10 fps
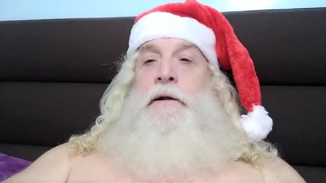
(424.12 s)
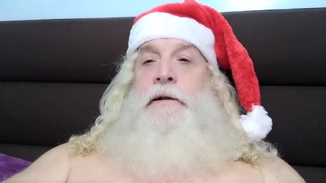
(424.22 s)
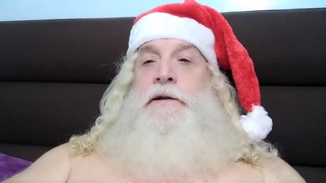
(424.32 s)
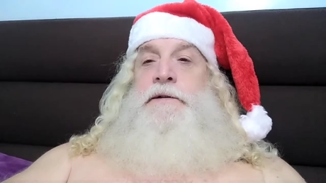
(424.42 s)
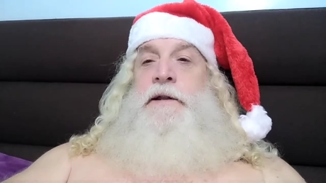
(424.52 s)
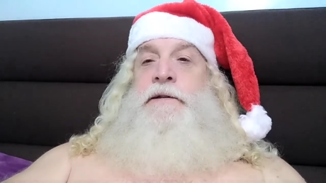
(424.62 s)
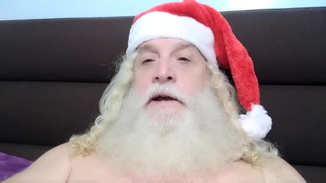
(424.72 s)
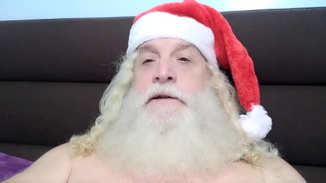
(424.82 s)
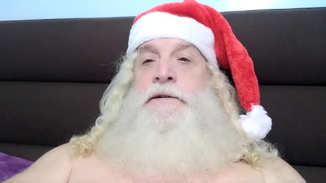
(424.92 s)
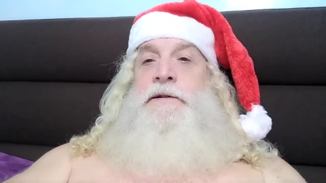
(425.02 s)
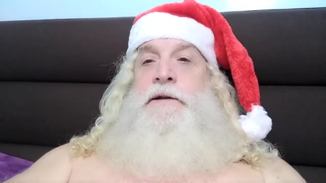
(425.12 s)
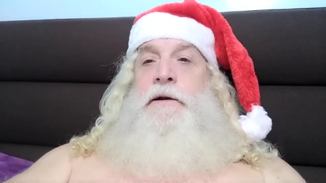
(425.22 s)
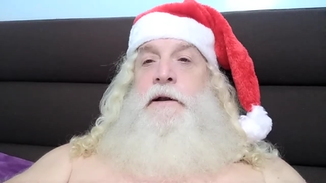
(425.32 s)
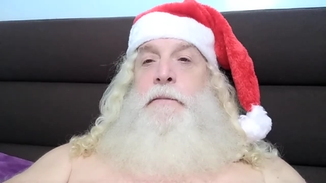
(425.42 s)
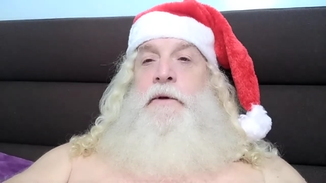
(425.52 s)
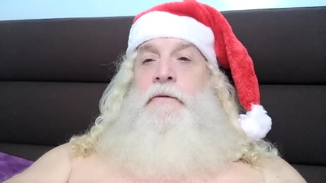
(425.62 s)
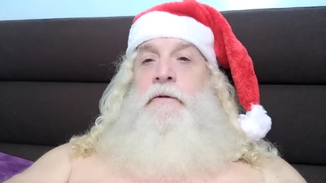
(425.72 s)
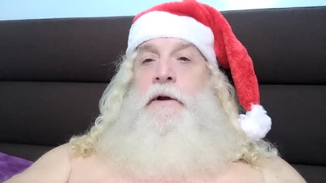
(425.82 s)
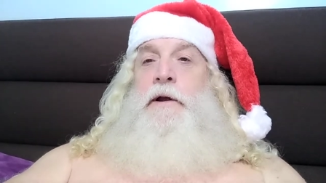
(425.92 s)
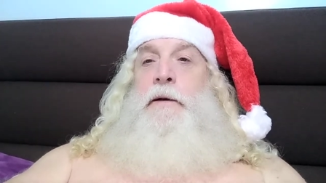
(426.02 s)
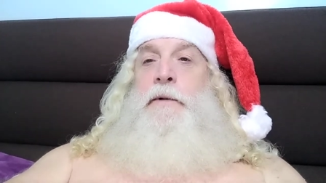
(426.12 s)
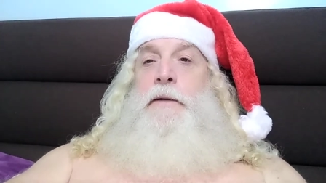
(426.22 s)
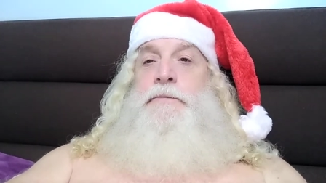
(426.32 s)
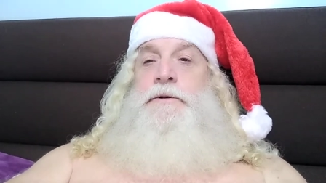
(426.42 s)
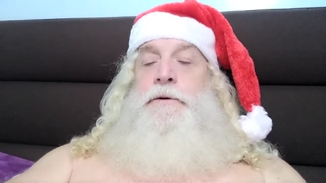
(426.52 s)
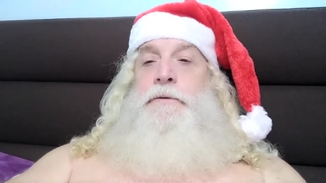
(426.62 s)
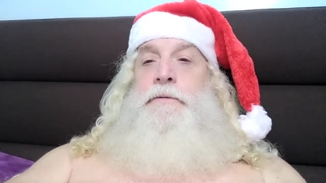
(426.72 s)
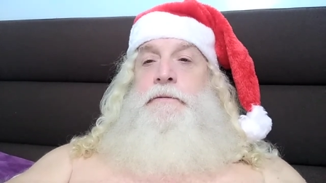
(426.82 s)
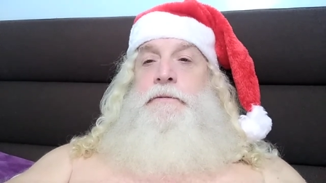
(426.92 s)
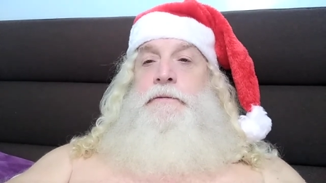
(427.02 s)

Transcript: at least the tests are going to be free coming up soon,